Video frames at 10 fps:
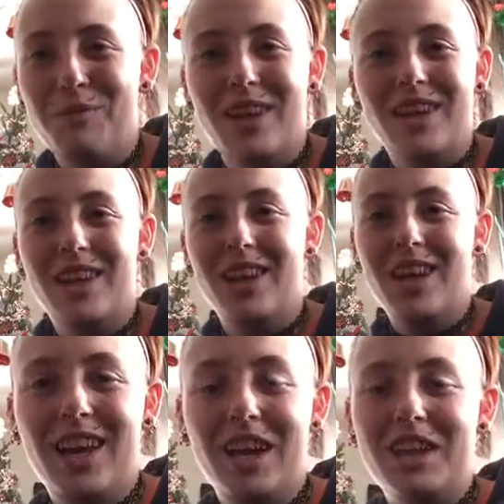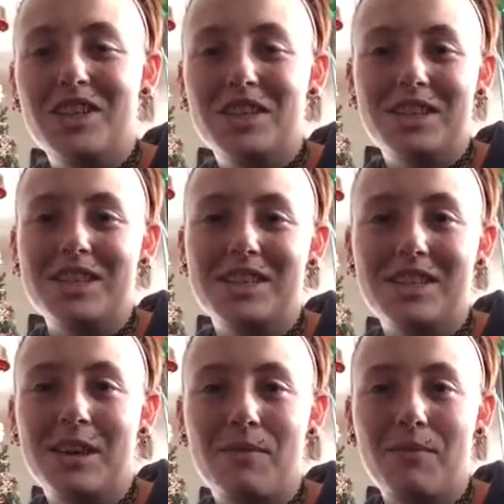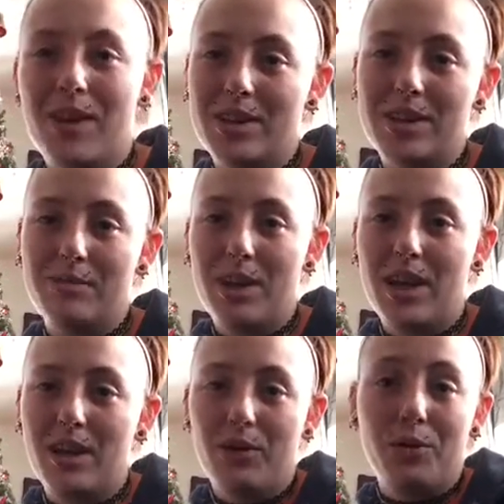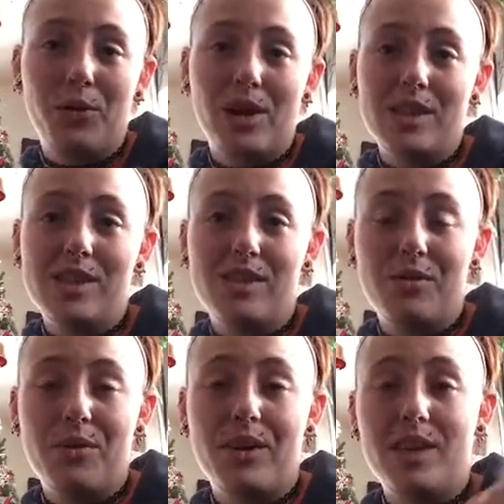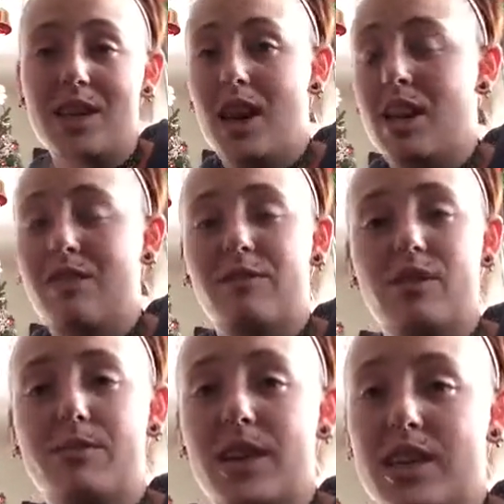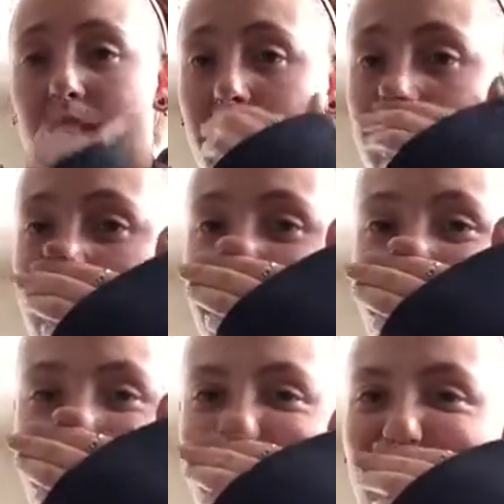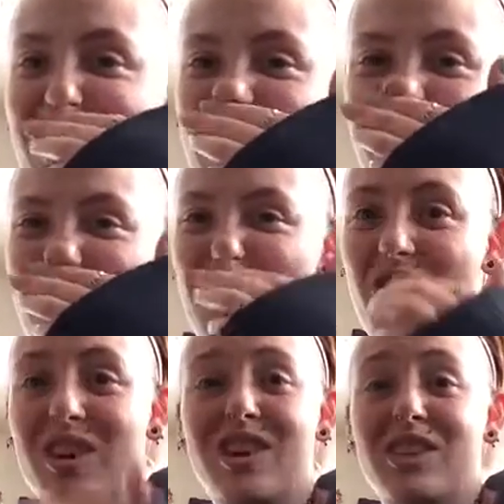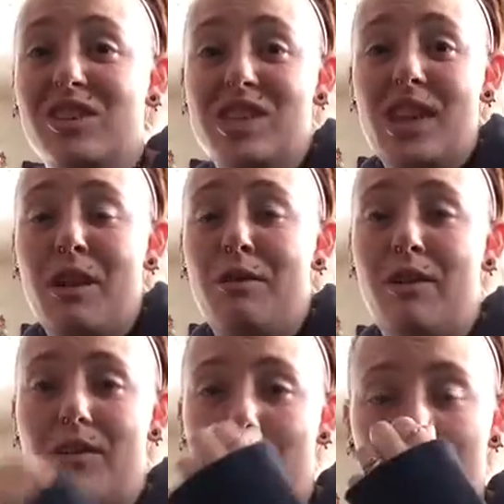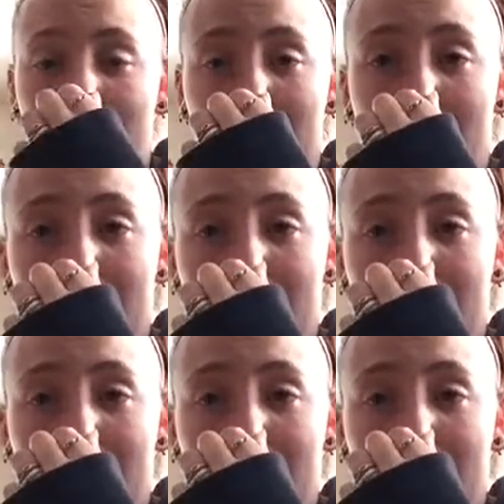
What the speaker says: Like, it just doesn't seem fair to me or the horse or to any of your spectators, you know, or yourself even. Like,